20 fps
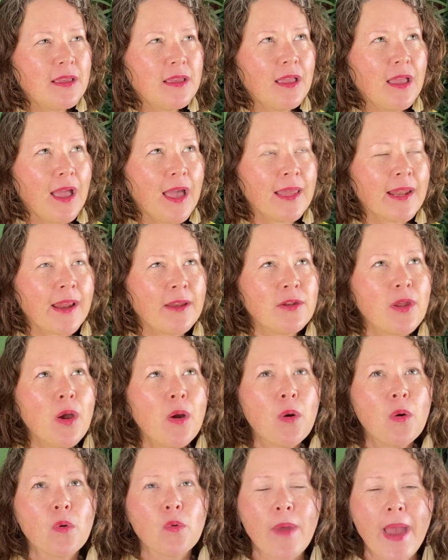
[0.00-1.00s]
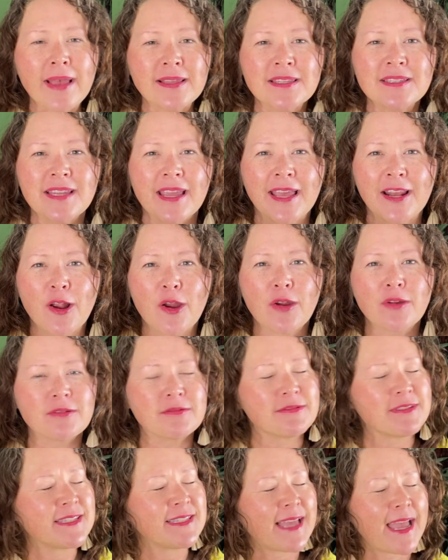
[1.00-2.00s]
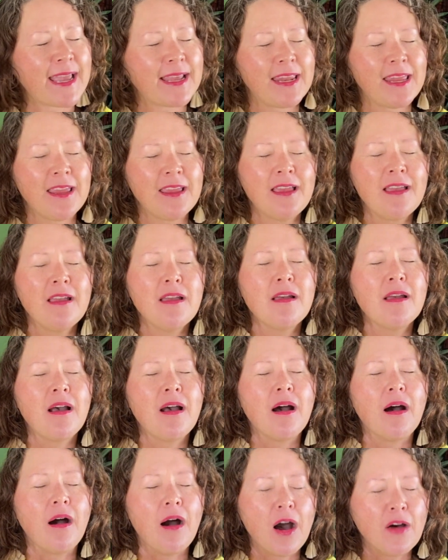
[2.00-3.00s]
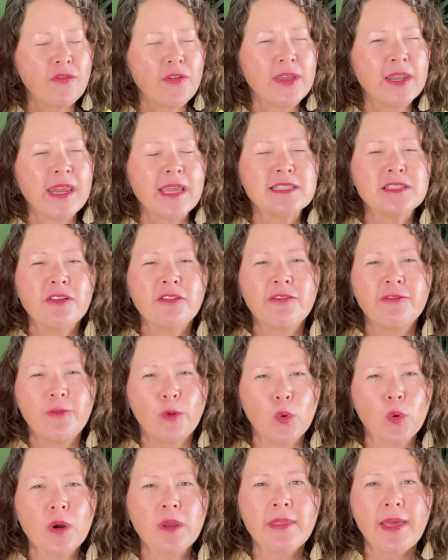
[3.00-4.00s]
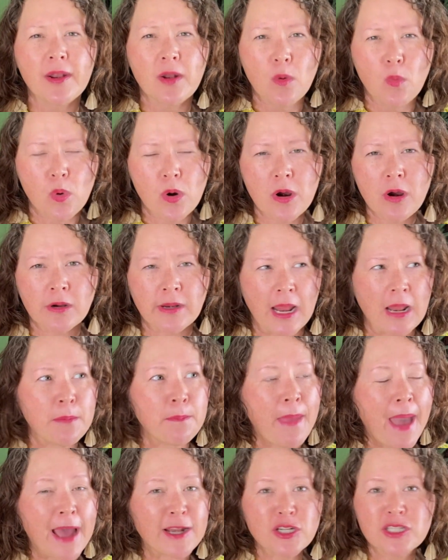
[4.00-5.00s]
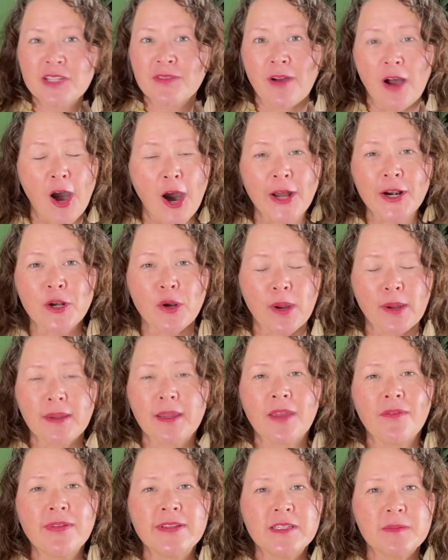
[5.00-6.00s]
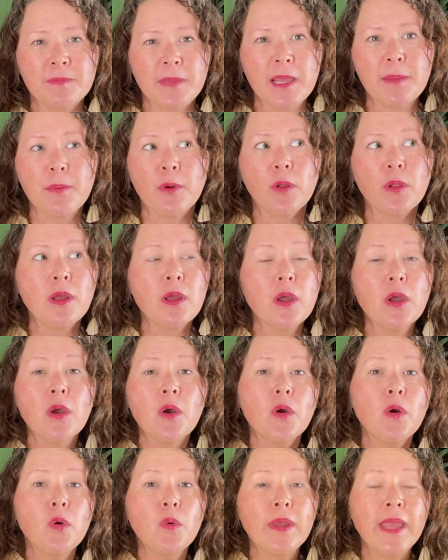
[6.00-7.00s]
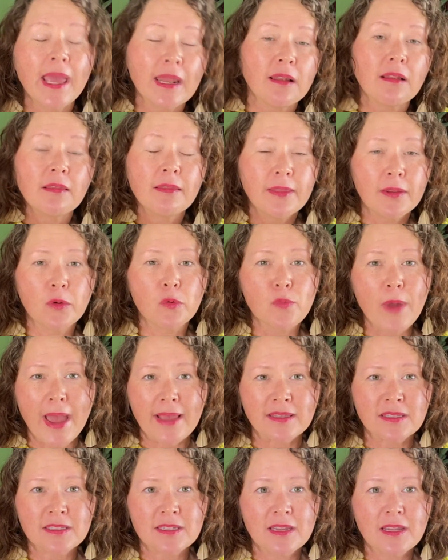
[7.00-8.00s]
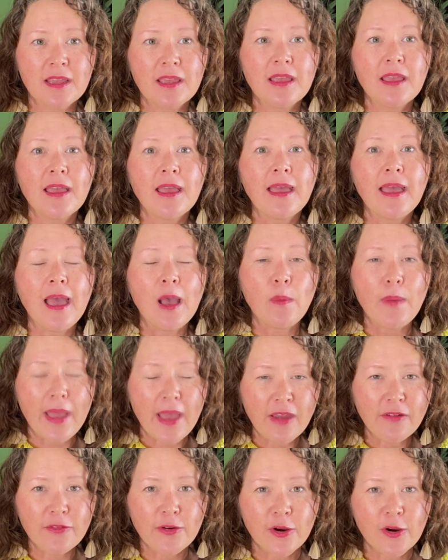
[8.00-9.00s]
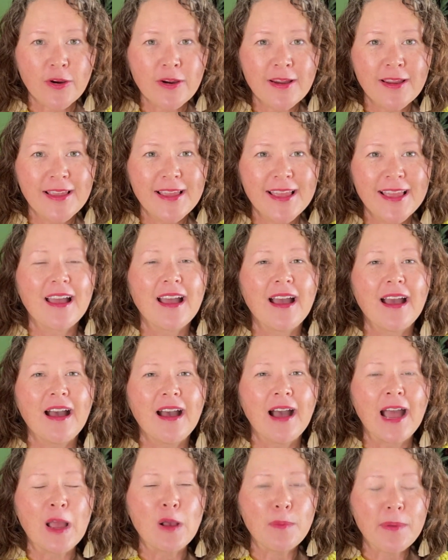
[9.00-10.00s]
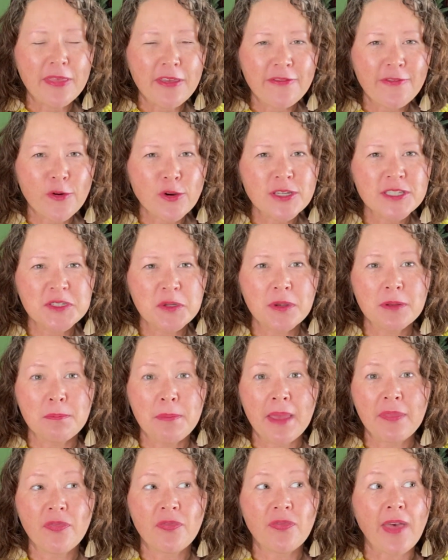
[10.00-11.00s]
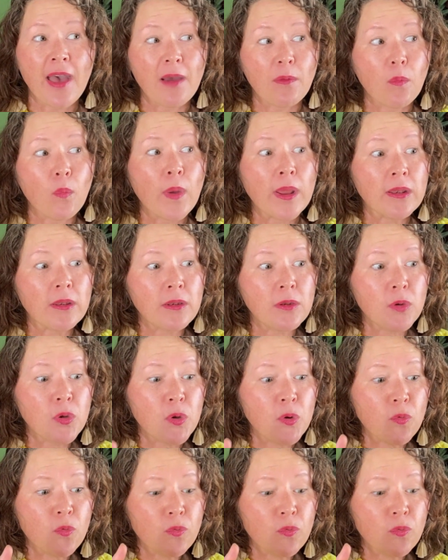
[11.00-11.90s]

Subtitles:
And I know rest in our society often is a 4-letter word, and badges of honor are given to people who get little rest. However, I'll be the first to admit that when you